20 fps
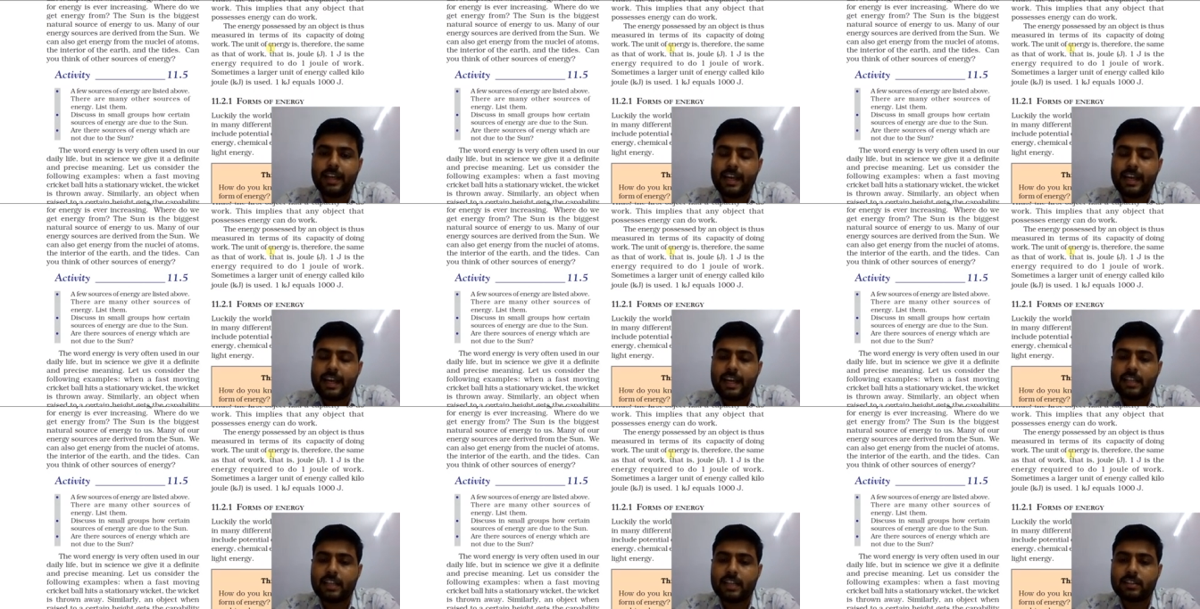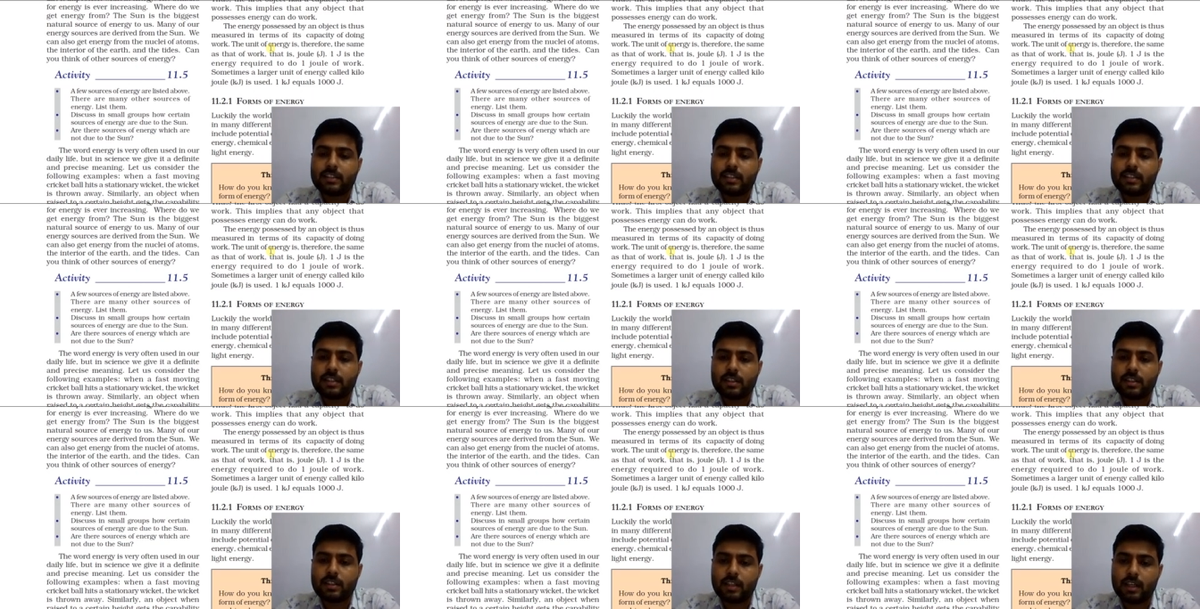is
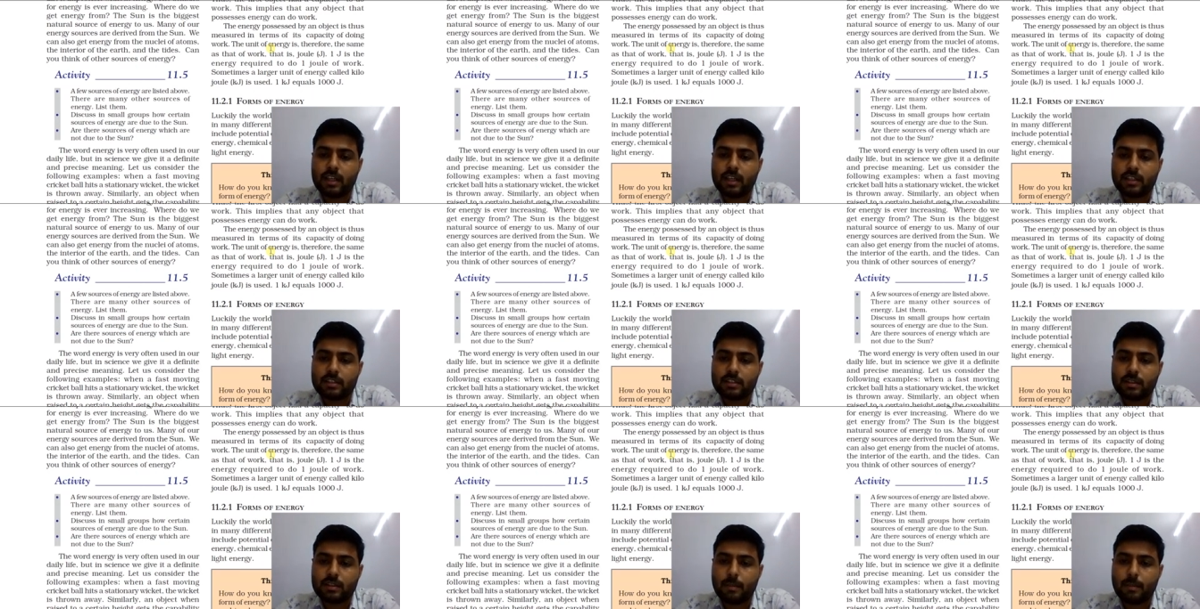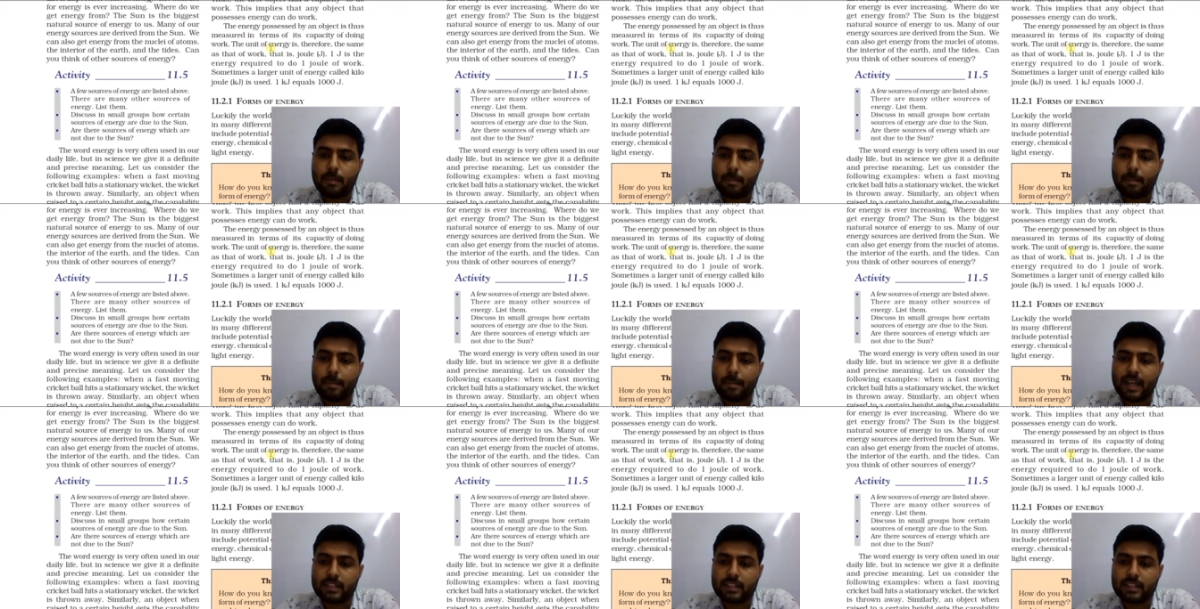thus
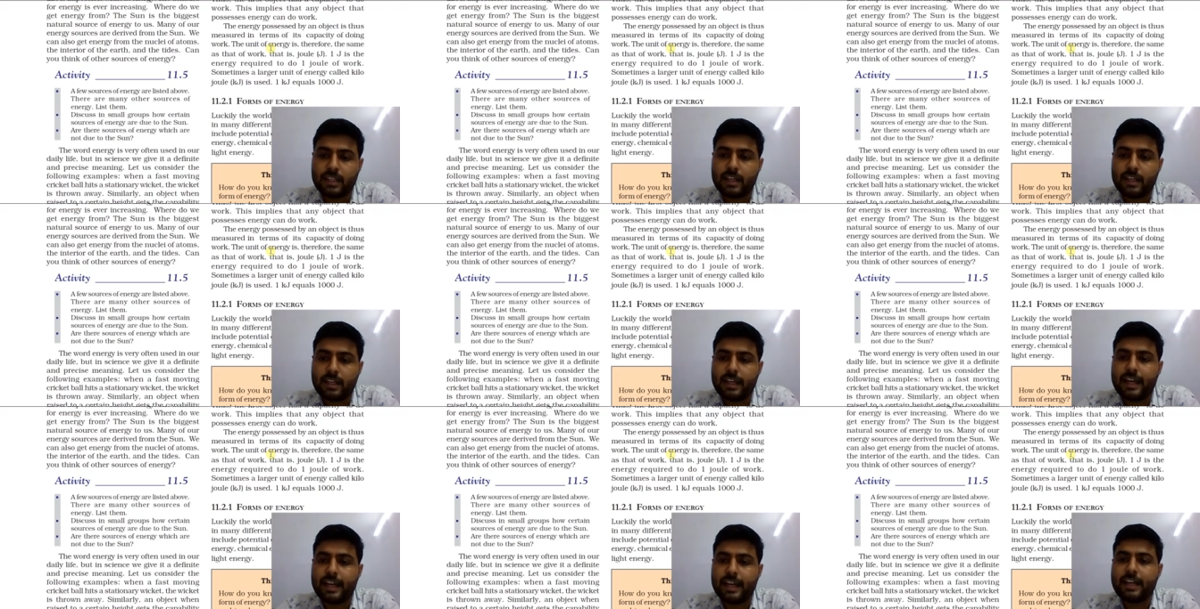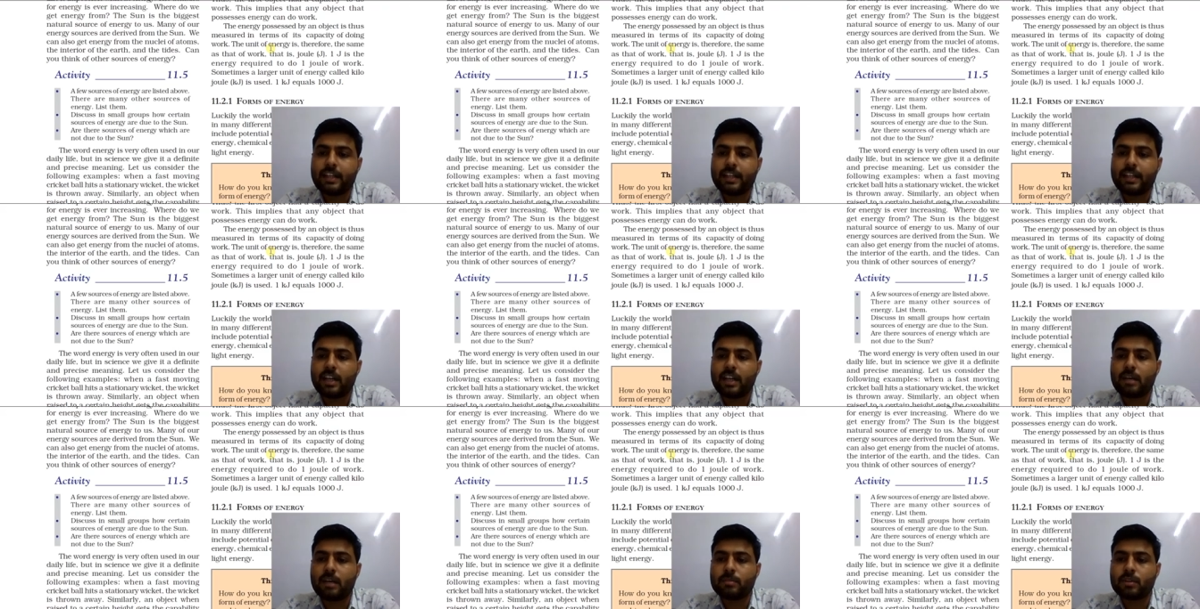measured in
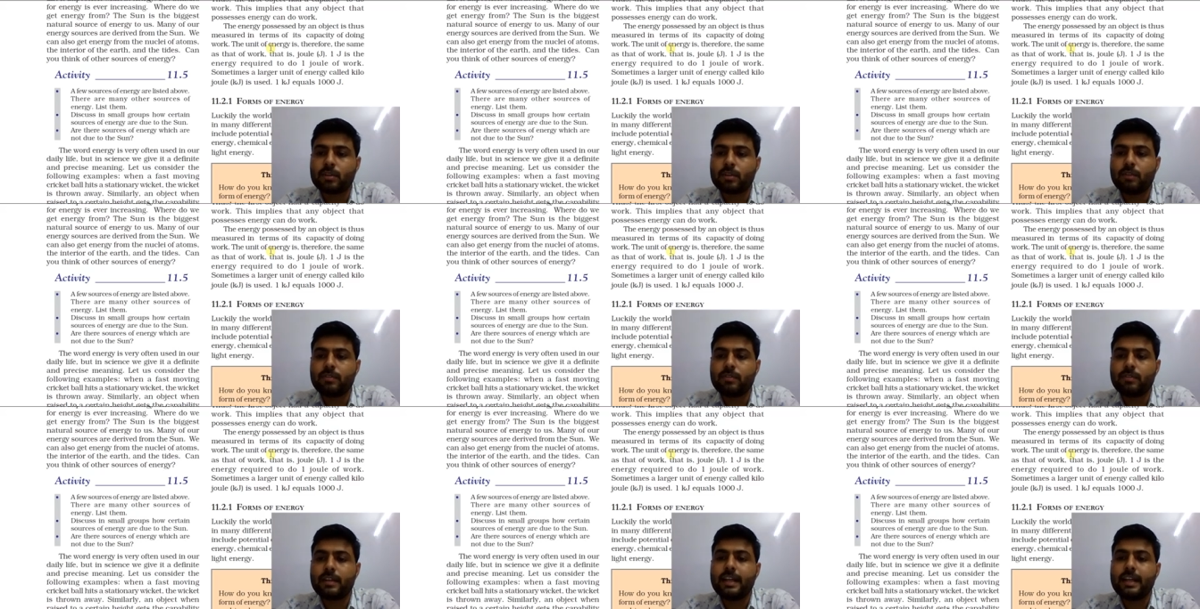terms of